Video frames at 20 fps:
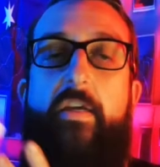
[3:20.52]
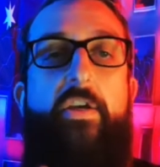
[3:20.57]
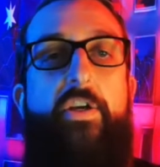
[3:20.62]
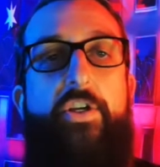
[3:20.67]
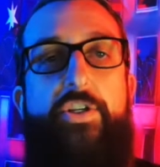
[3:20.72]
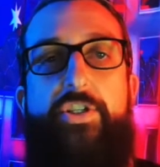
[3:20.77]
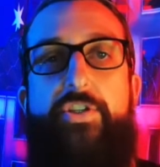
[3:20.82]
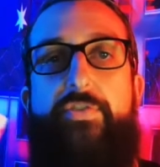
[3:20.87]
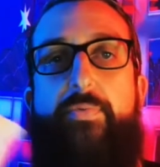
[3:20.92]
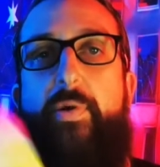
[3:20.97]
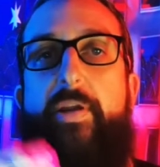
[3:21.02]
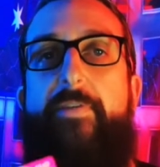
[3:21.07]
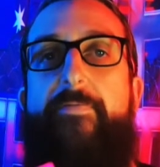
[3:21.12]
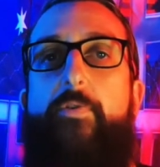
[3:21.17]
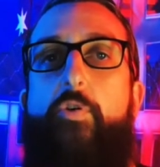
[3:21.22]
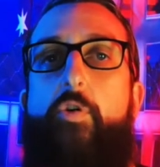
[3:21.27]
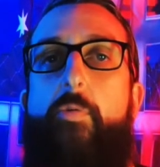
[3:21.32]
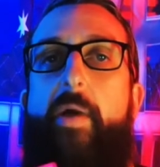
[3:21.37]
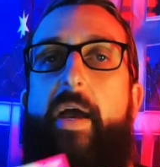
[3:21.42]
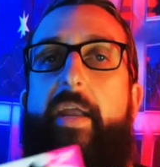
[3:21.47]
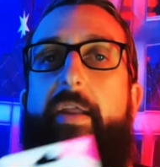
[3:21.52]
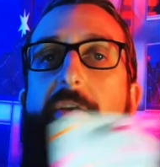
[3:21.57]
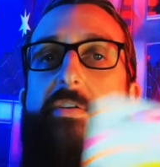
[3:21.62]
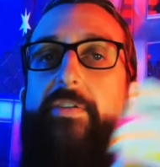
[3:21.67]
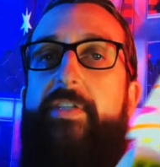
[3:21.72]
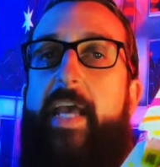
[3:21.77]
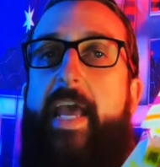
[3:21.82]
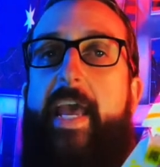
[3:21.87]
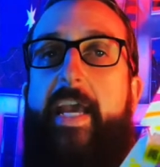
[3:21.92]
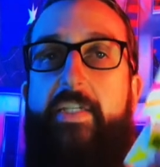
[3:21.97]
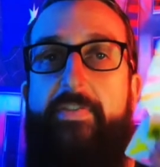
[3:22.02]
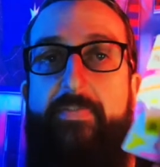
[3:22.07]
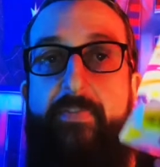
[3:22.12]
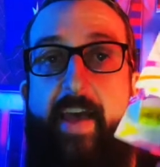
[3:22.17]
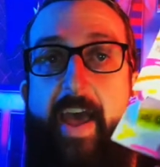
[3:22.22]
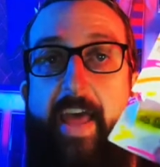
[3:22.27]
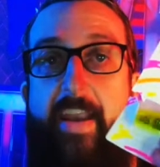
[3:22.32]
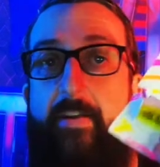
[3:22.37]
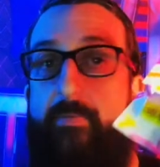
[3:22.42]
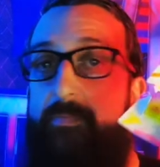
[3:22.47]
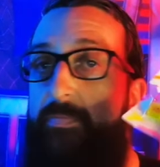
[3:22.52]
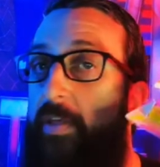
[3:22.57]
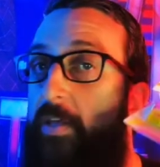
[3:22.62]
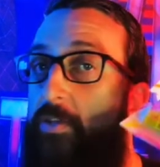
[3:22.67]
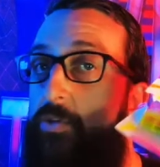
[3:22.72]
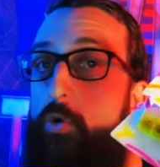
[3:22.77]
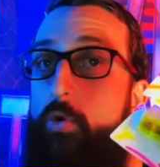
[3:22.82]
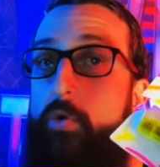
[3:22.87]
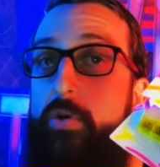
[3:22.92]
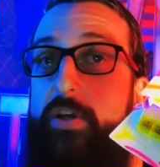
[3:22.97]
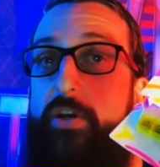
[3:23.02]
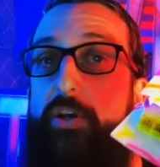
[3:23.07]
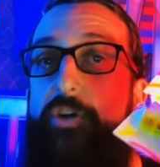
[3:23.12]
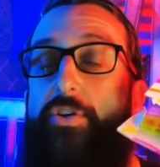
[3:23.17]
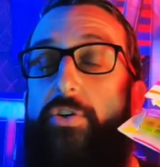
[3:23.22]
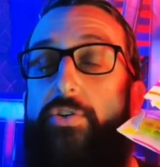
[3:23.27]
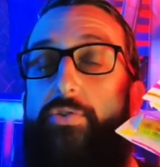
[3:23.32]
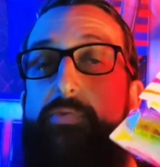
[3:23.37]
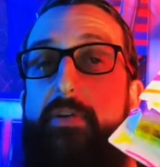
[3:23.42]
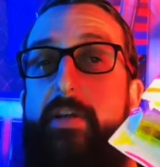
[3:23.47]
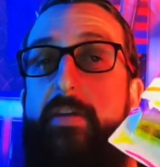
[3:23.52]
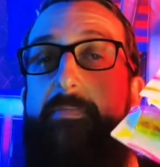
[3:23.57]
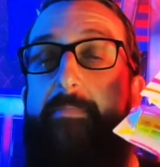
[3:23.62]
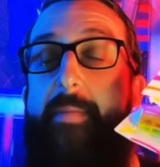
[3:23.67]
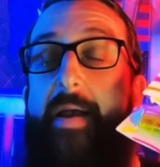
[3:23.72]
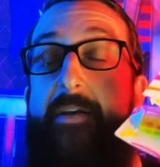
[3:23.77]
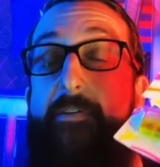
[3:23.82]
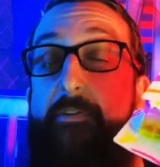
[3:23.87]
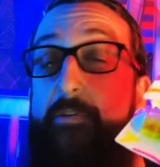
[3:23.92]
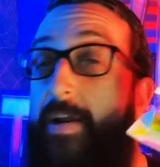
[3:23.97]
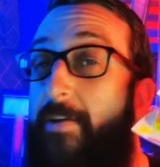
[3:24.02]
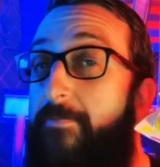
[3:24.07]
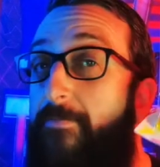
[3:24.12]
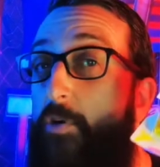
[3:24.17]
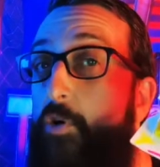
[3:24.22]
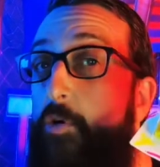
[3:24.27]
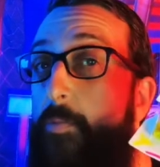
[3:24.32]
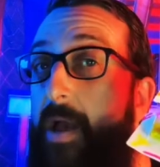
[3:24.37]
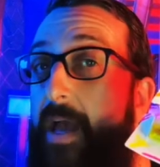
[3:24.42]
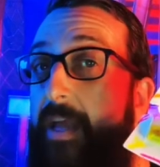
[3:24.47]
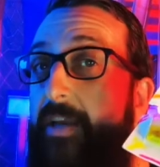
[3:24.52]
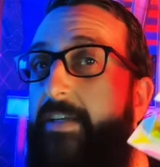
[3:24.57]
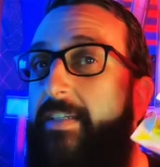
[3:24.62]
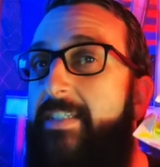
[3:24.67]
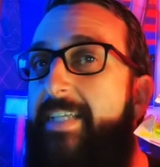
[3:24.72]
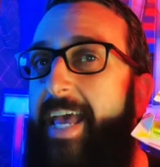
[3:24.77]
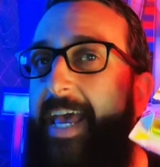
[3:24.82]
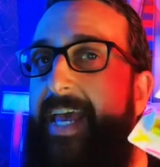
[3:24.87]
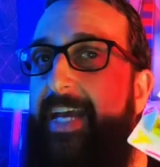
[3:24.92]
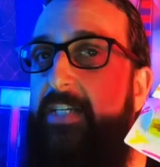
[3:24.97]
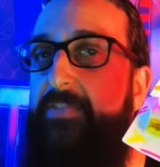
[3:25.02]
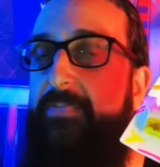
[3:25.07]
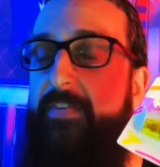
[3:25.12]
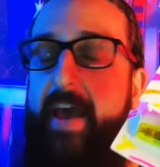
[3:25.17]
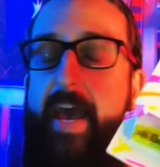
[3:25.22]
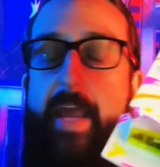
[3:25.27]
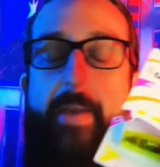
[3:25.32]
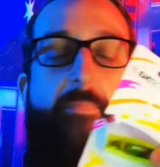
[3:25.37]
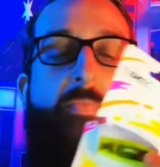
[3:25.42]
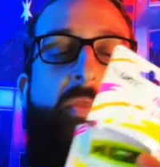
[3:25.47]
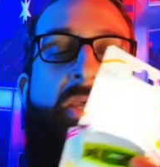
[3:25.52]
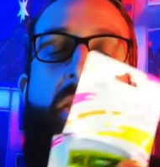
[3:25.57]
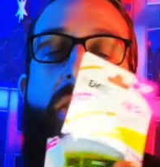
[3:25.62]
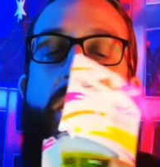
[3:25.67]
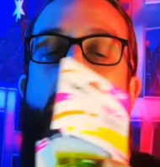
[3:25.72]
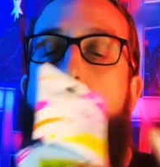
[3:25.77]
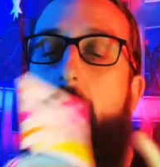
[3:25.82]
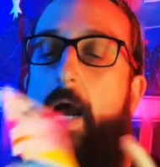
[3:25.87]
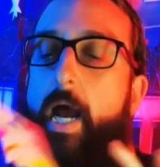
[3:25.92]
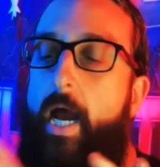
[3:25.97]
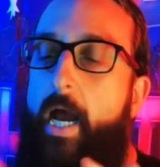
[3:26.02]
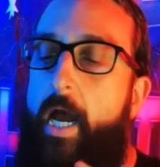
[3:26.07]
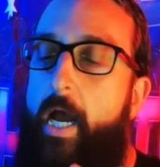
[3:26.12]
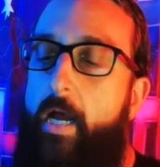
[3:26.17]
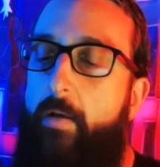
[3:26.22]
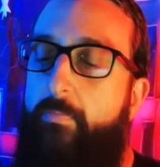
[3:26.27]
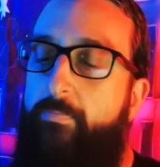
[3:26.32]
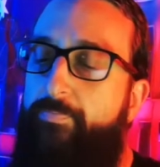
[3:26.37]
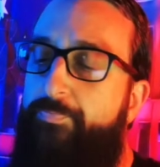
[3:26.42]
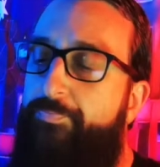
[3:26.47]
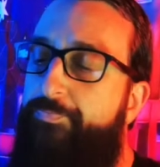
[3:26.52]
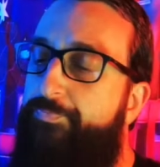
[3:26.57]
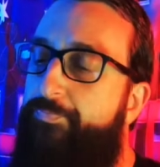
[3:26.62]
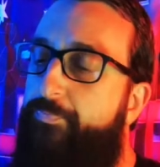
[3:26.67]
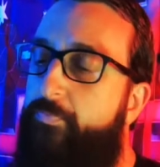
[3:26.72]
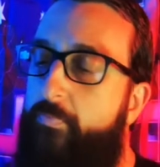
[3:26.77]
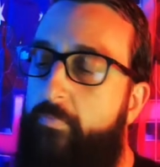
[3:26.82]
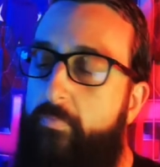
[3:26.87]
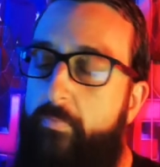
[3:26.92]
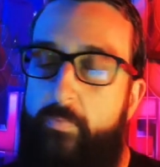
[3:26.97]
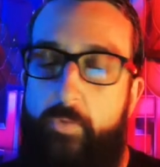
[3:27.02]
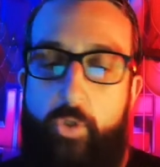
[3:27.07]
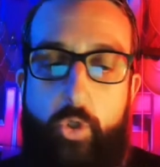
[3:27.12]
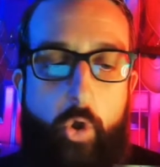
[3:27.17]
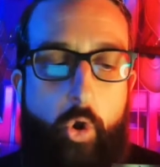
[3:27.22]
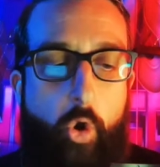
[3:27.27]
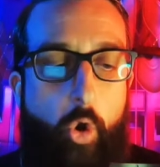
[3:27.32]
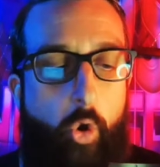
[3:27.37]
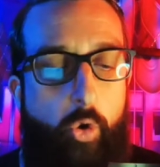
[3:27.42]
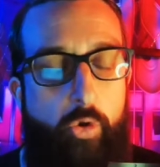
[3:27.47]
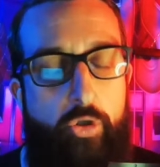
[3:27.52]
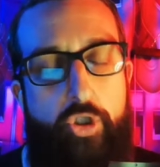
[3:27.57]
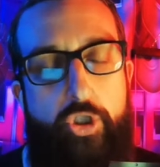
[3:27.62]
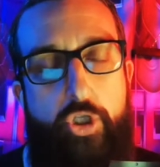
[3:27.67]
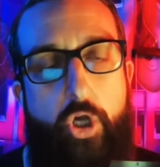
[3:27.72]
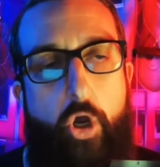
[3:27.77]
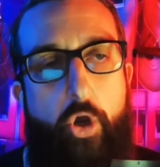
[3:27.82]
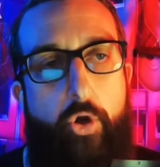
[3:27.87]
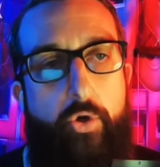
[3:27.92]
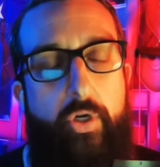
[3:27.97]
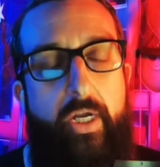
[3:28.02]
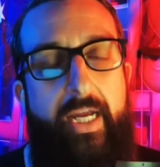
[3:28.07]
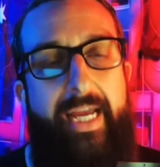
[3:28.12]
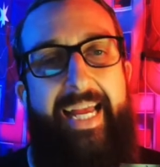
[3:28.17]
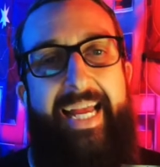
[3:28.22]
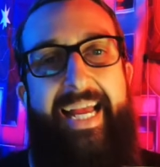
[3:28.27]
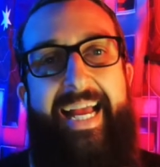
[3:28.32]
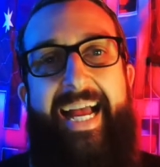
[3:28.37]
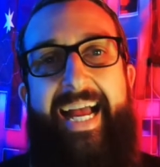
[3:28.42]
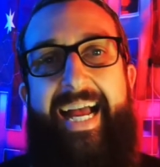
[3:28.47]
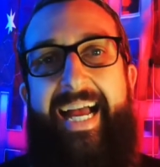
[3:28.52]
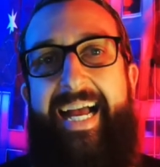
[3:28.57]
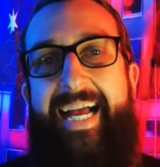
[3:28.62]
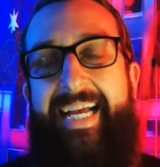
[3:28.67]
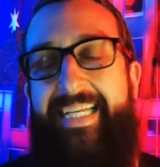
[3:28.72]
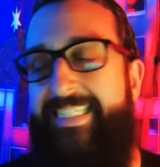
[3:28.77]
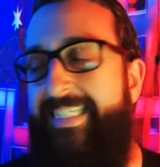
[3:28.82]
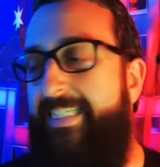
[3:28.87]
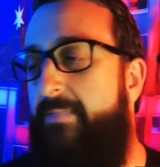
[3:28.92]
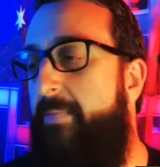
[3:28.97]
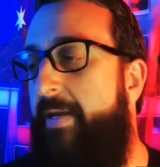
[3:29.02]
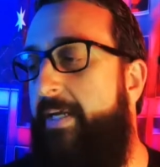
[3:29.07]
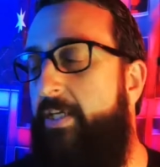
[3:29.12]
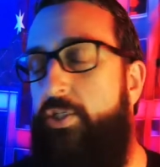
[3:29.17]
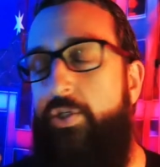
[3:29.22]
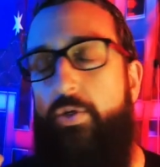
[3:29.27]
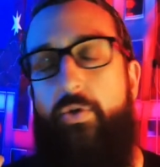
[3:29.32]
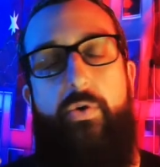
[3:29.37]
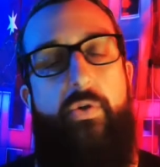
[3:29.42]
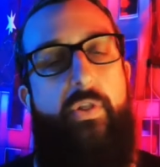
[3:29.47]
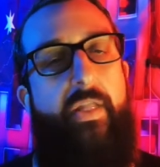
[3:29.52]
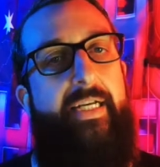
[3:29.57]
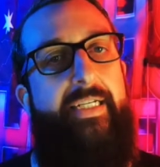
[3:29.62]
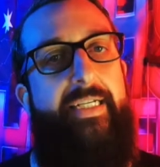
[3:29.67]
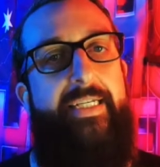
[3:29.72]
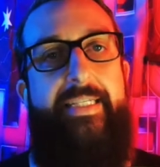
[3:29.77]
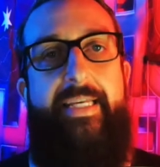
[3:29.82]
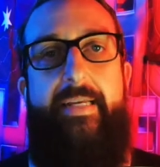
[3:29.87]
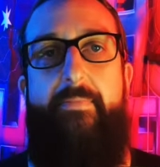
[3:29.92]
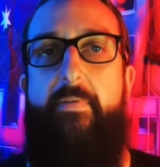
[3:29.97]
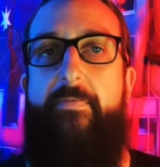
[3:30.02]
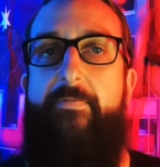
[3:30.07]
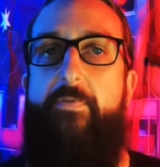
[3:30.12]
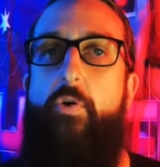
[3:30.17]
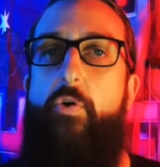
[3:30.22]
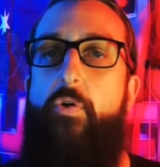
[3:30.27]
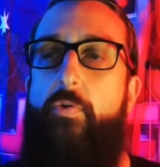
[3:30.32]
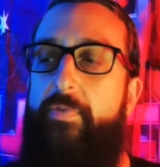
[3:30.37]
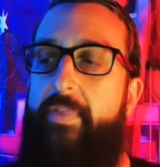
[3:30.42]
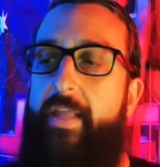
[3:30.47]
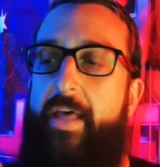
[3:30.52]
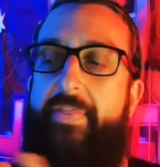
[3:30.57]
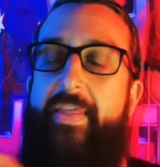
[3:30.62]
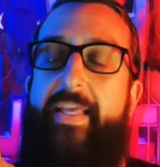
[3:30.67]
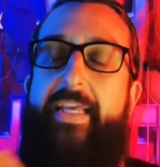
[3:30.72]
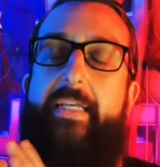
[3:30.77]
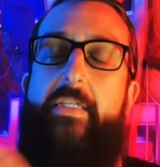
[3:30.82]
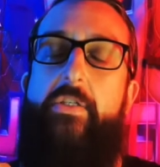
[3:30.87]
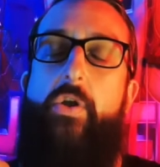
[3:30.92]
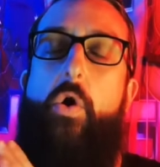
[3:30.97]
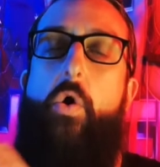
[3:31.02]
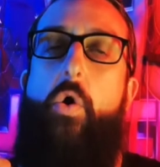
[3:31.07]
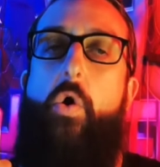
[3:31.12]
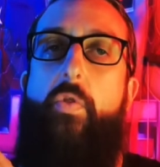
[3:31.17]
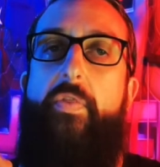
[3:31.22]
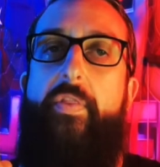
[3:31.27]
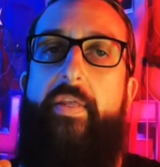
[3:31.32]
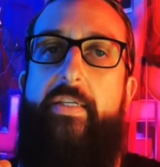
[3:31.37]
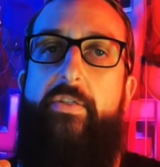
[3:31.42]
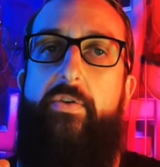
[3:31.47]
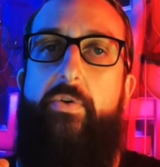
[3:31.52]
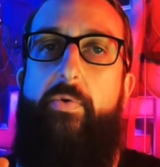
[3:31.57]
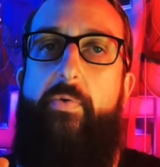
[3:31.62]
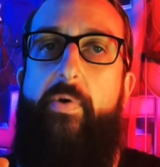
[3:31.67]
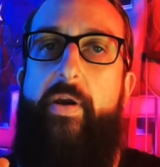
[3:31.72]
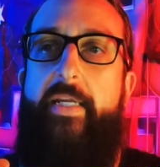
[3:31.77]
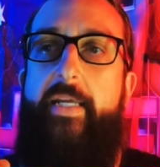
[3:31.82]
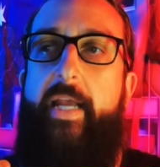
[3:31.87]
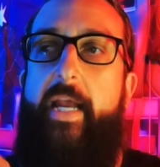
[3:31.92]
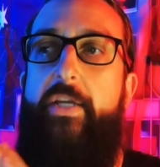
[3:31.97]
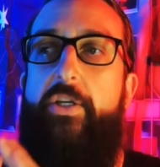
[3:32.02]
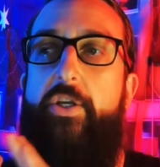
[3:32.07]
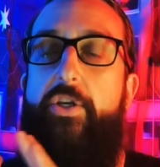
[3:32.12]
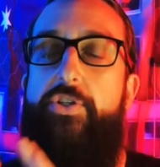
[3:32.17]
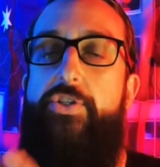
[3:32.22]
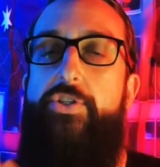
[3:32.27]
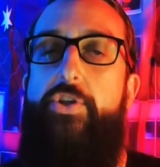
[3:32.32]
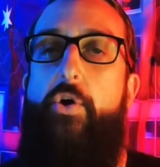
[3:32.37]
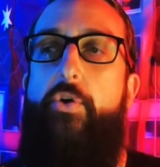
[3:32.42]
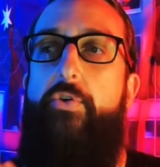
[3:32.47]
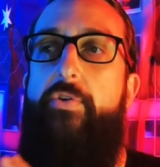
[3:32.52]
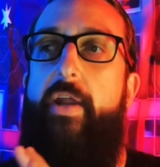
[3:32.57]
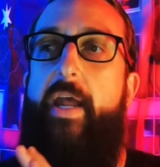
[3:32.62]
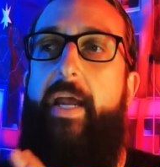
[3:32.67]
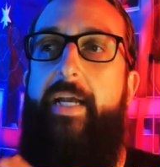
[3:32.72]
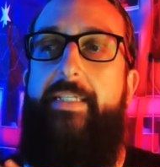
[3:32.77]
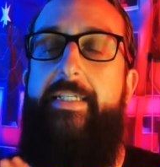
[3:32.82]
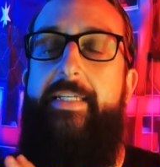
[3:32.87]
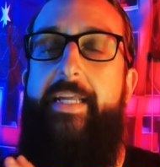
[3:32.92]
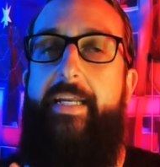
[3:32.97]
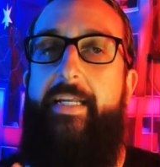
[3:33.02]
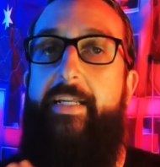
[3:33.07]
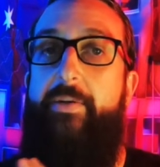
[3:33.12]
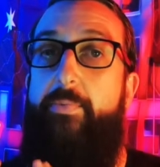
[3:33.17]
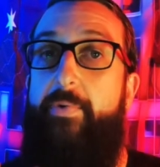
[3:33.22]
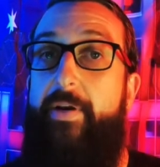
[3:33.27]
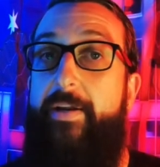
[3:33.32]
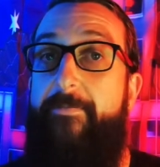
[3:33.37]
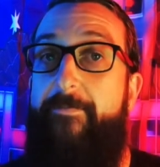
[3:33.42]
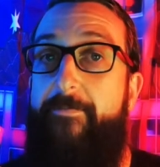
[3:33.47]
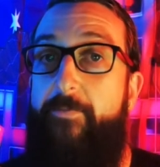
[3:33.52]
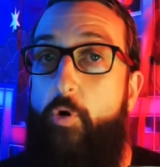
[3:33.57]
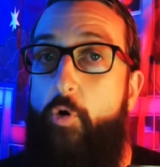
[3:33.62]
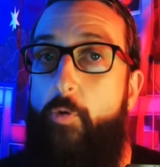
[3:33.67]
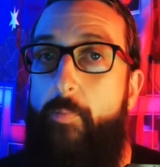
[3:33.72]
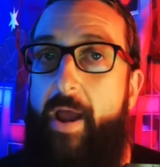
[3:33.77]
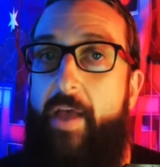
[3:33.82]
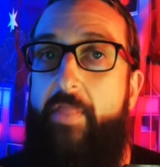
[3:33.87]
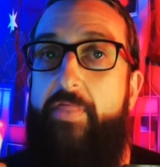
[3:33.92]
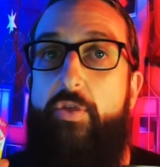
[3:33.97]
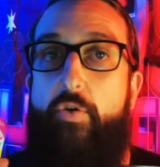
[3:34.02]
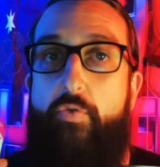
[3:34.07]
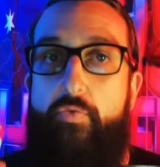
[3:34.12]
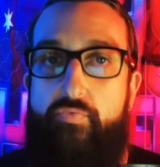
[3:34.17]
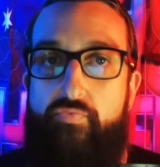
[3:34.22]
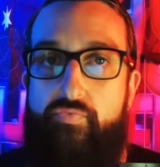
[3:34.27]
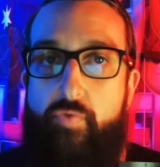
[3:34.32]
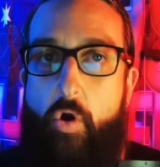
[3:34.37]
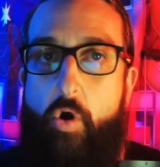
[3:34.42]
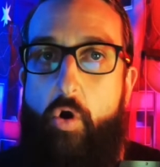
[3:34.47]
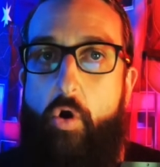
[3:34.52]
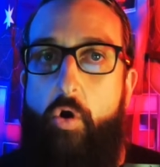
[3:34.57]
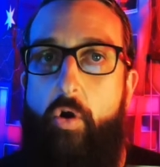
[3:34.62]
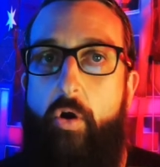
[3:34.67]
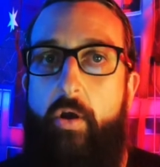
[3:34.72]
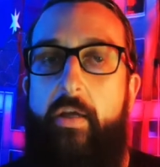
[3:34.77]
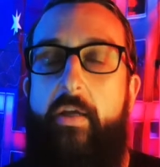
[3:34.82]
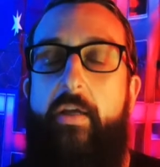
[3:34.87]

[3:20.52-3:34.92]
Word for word: just reformat it to exFAT. That's all you got to do is re reformat to exFAT. Um, also, uh, just make sure, like I said before, nothing is on this already, and you don't accidentally reformat the wrong